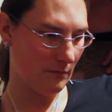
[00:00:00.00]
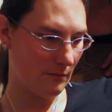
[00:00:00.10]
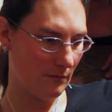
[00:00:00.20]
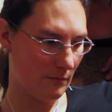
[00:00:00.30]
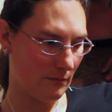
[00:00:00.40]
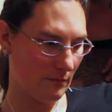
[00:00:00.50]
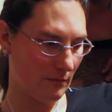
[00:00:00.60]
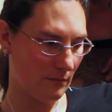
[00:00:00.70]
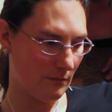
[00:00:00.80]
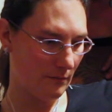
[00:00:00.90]

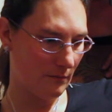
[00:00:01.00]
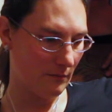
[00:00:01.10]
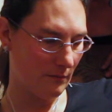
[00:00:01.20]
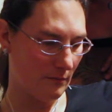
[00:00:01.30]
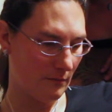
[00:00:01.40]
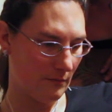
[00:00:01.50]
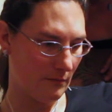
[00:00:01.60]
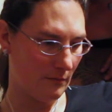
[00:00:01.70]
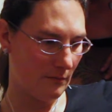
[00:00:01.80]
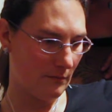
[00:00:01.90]

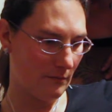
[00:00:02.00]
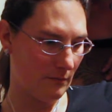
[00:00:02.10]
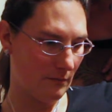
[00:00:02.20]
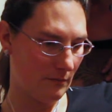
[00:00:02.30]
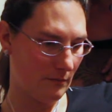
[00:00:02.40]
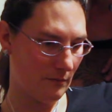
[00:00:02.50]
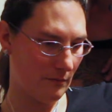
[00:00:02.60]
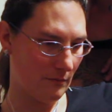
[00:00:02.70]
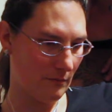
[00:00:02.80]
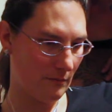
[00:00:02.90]

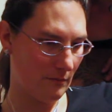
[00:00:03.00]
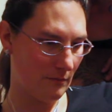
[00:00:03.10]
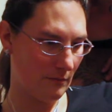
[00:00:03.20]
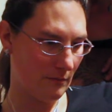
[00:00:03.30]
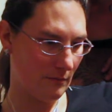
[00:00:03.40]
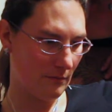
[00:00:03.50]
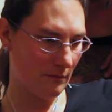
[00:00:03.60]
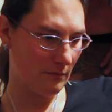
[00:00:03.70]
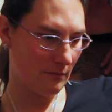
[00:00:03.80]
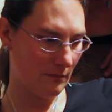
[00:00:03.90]

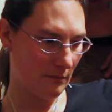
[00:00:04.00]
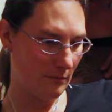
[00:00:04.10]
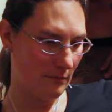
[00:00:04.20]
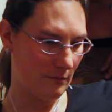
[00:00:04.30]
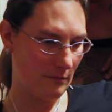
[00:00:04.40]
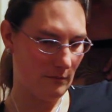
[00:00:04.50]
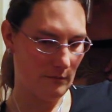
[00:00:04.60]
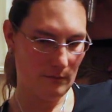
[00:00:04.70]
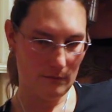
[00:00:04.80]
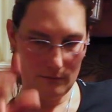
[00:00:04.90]

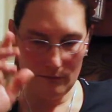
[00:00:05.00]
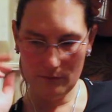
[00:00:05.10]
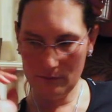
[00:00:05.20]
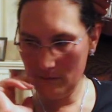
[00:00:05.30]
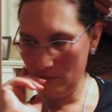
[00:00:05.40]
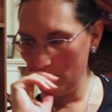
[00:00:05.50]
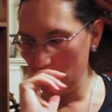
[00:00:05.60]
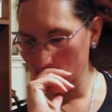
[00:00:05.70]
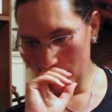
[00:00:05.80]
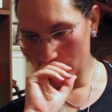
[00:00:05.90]

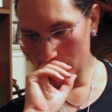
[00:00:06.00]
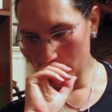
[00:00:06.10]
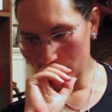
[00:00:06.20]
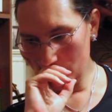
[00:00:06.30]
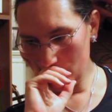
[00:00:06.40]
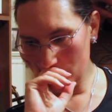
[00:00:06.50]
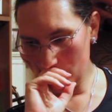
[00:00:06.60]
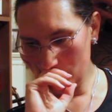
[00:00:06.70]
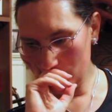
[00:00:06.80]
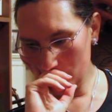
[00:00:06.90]

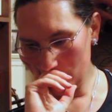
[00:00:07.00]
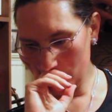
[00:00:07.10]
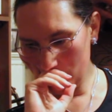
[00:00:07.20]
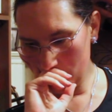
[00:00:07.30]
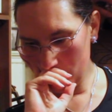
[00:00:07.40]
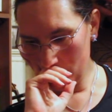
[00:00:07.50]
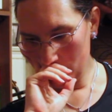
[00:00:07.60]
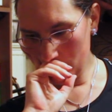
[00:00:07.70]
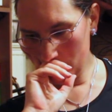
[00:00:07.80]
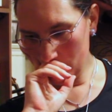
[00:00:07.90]
This person isn't speaking.